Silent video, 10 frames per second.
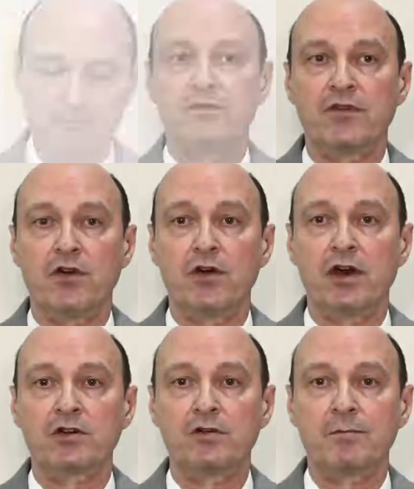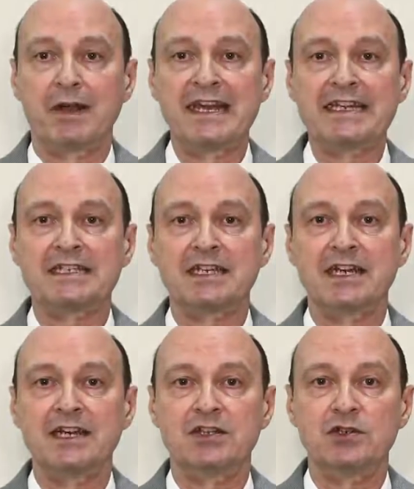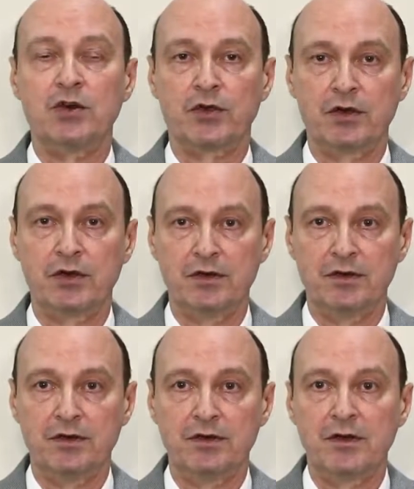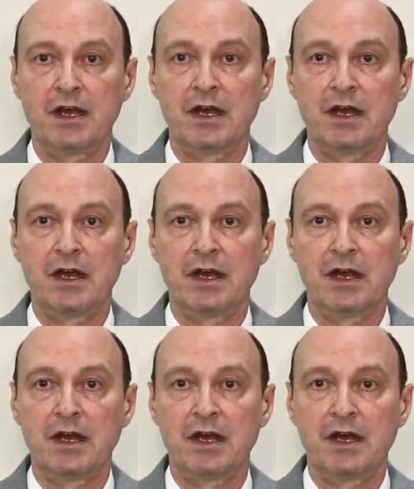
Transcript: For a complete tear to occur,